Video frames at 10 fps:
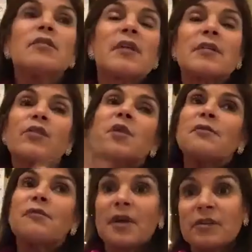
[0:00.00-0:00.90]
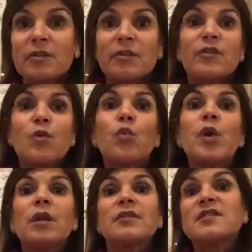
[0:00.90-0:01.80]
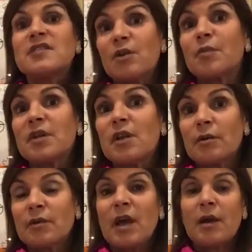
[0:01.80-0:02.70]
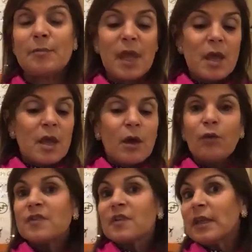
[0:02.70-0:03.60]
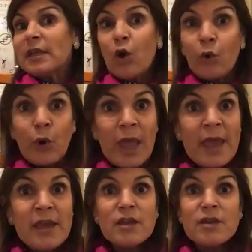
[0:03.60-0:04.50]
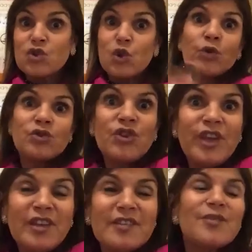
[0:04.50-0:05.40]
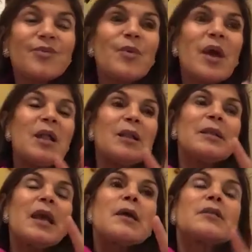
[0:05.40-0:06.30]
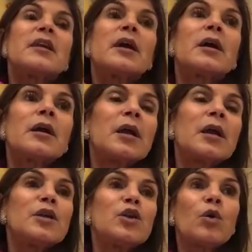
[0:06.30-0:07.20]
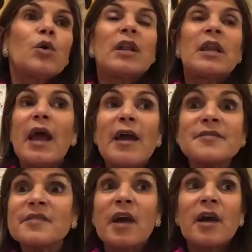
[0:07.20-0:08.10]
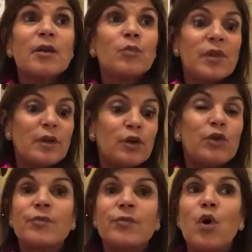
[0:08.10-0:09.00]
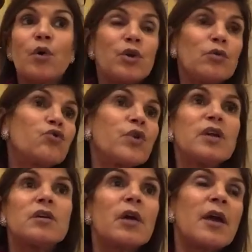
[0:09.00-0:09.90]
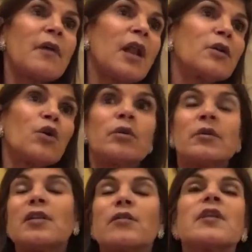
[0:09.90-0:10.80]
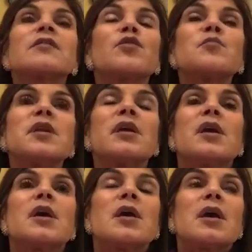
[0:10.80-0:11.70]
there are so many factors that will determine your outcome. Obviously, your age, your genes as well. There are, you know, lifestyle, whether you smoke, you drink, you have alcohol, you know, there are so many